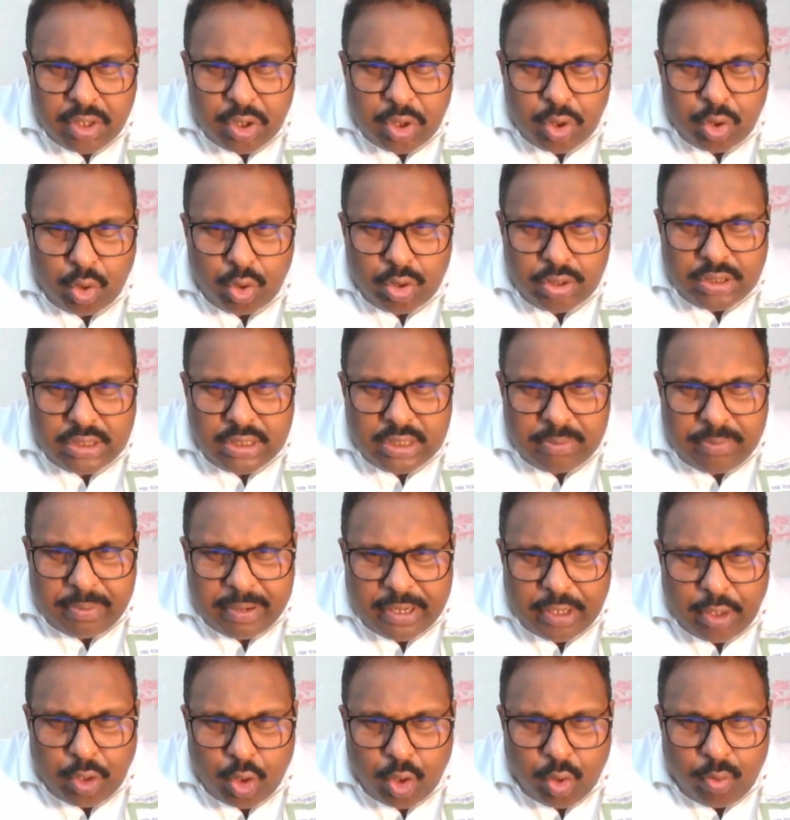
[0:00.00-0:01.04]
Dou G
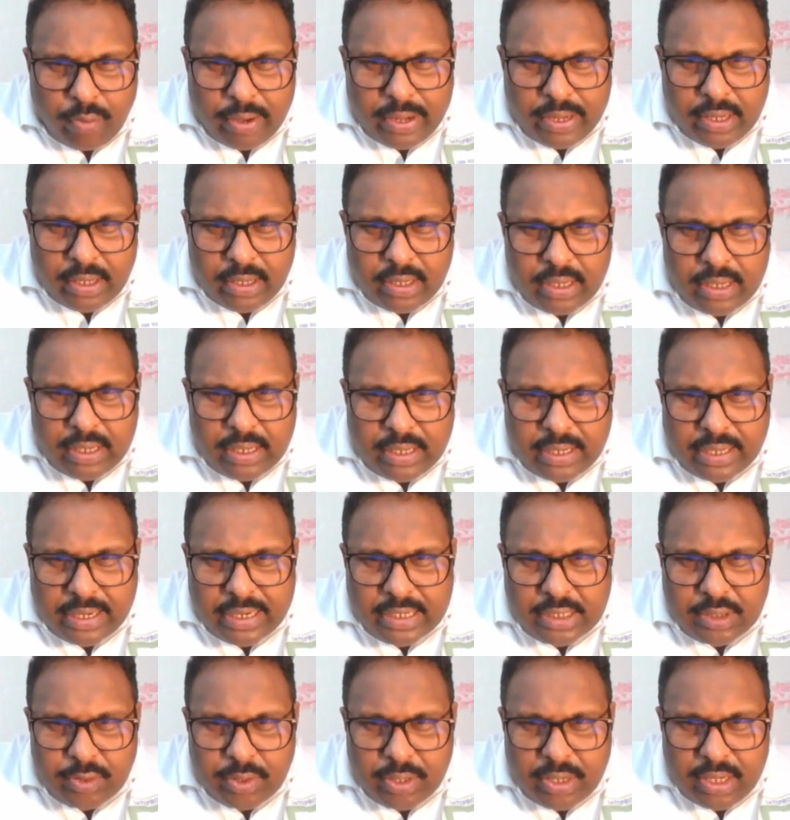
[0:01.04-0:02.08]
by dou y
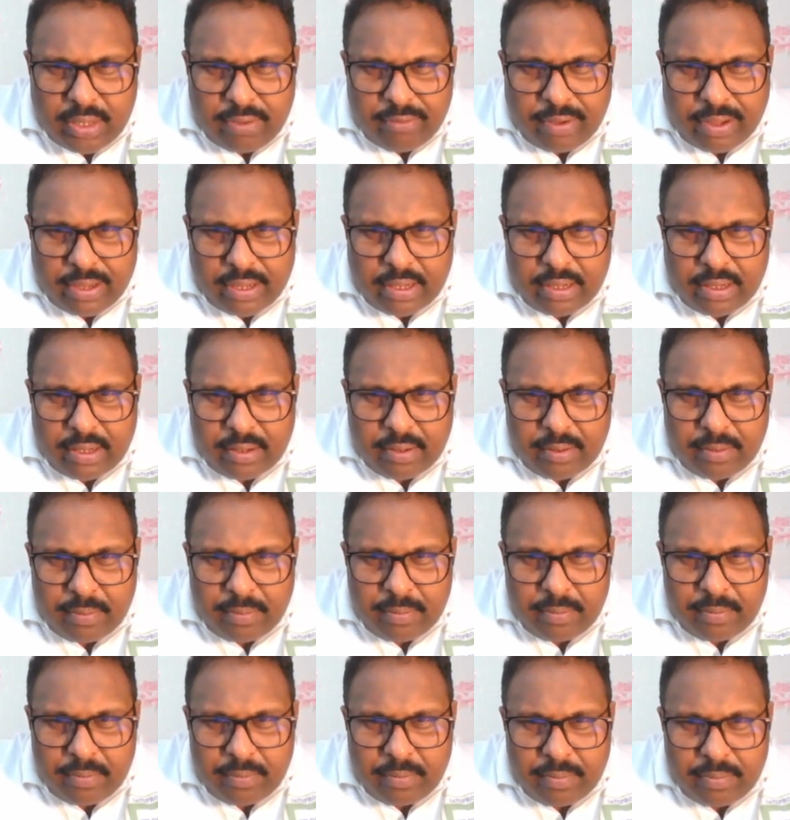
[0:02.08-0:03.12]
integration of dy.
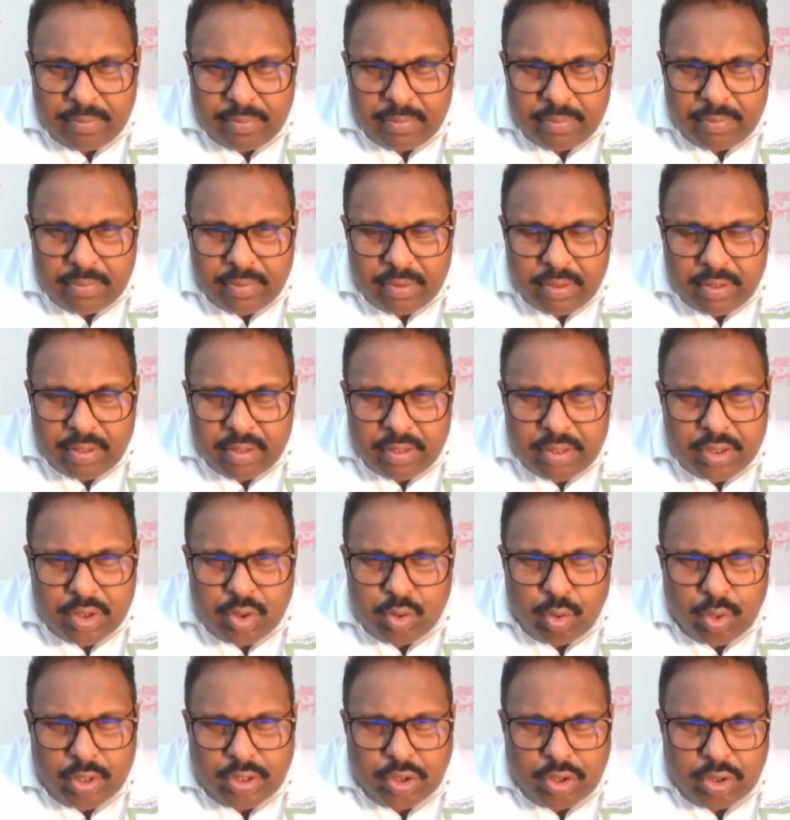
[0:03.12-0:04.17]
So
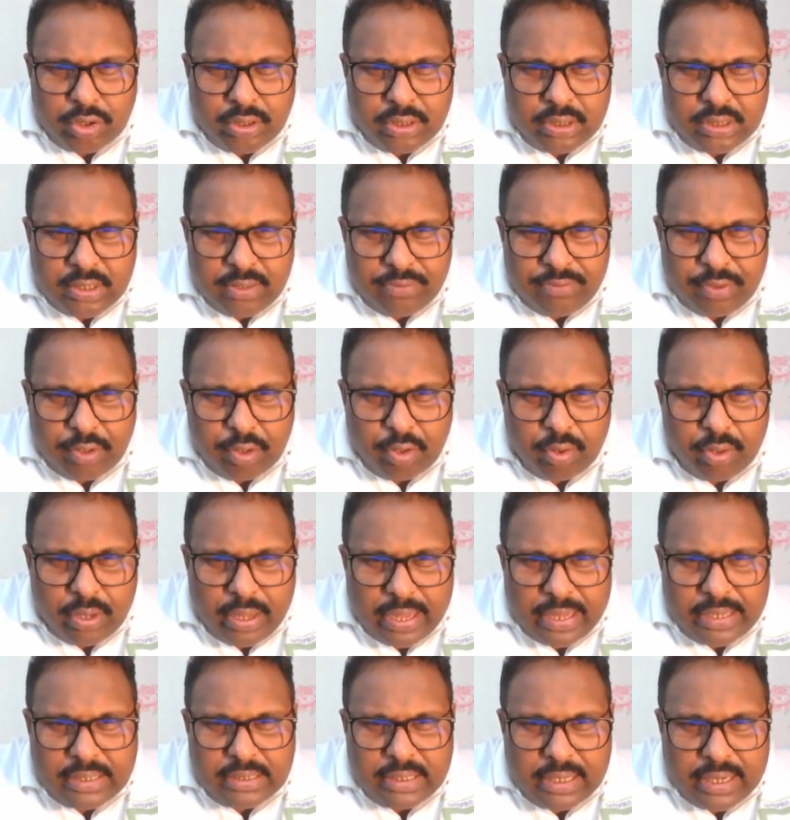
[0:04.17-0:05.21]
what should this give you?
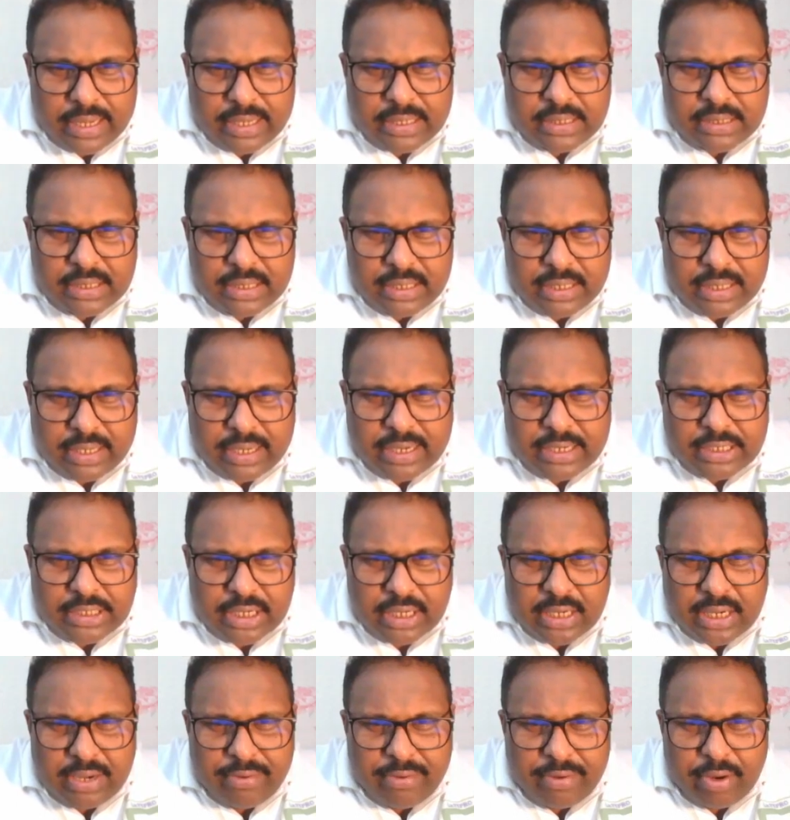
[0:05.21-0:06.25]
X and x integration
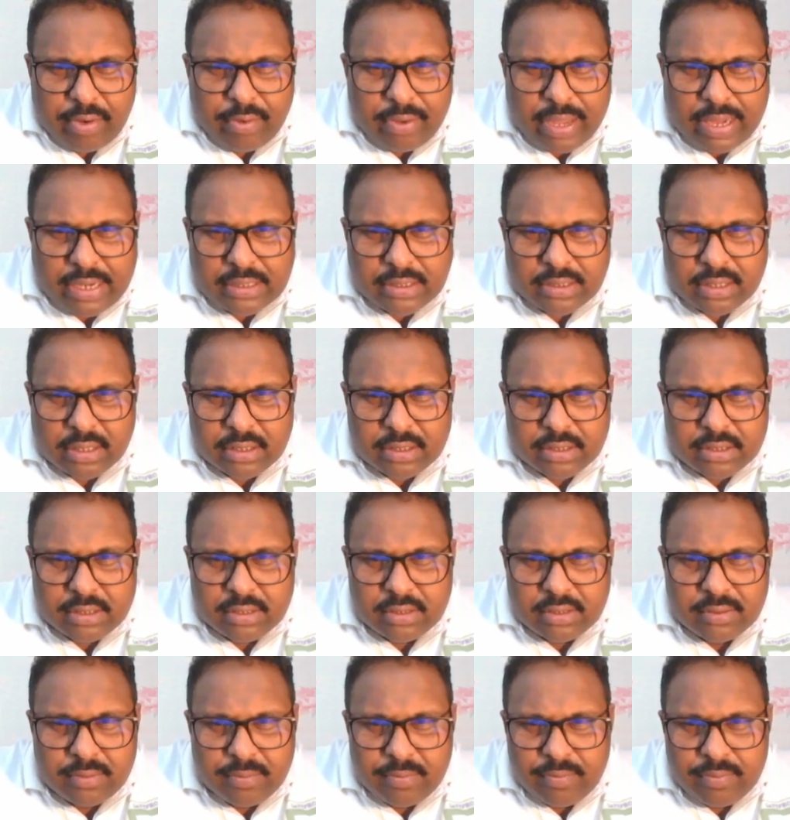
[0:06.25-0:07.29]
derivative
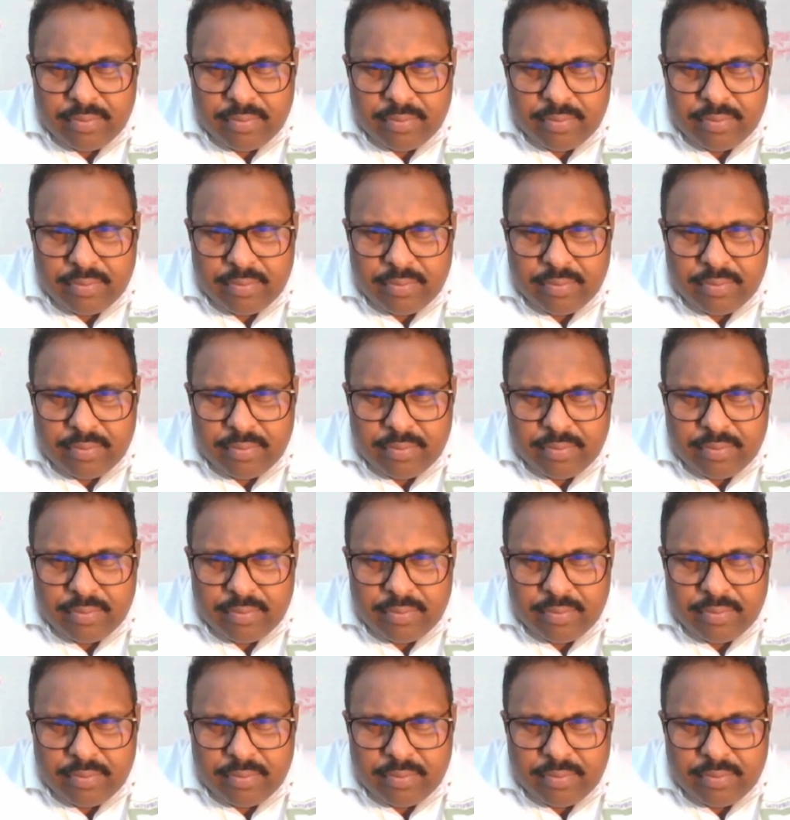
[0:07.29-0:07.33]
cancels.